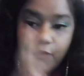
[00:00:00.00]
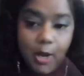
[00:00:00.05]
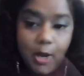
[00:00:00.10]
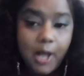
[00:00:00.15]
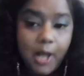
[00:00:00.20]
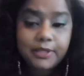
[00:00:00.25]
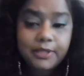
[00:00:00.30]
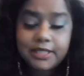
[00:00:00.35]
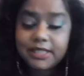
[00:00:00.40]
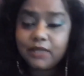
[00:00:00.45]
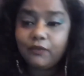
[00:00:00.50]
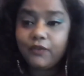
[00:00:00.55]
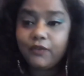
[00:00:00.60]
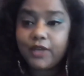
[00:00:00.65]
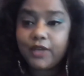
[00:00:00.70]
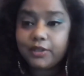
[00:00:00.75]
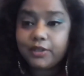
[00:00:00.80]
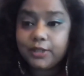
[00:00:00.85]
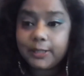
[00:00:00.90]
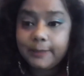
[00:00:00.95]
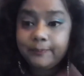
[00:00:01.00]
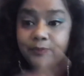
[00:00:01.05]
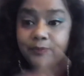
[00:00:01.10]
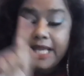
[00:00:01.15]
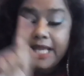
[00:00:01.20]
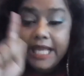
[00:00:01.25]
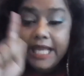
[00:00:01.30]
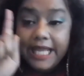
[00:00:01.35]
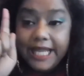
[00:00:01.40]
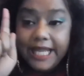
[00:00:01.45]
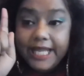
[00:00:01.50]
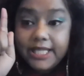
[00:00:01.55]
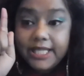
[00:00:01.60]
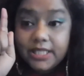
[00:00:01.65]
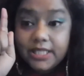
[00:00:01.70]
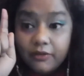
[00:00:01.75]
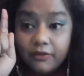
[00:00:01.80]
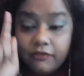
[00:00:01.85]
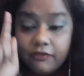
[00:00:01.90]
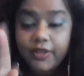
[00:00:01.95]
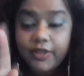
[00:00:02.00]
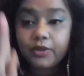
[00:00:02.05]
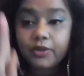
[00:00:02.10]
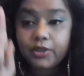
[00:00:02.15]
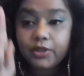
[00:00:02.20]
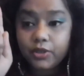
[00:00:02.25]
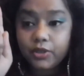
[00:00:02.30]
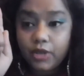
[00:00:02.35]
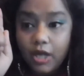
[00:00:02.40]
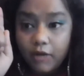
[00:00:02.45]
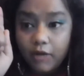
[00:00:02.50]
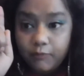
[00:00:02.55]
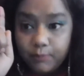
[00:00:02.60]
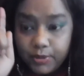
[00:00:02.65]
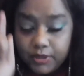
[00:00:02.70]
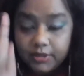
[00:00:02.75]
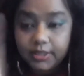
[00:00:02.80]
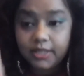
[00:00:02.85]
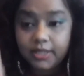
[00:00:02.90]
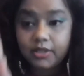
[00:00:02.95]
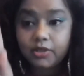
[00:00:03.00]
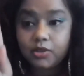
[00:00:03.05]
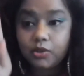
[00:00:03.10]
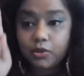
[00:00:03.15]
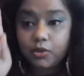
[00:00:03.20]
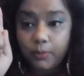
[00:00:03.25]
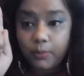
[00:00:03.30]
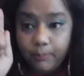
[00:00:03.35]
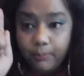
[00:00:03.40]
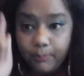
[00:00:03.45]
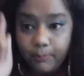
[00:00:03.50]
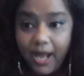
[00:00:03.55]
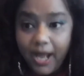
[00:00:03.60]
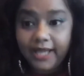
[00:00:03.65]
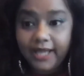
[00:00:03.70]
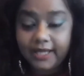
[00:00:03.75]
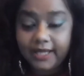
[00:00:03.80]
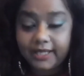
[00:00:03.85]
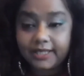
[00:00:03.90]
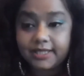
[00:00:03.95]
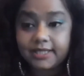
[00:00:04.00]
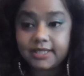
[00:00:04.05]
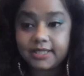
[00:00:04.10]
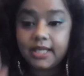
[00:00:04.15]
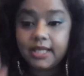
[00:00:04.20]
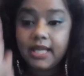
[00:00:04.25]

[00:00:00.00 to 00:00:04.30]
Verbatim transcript: a policy failure, it's a failure of political bias.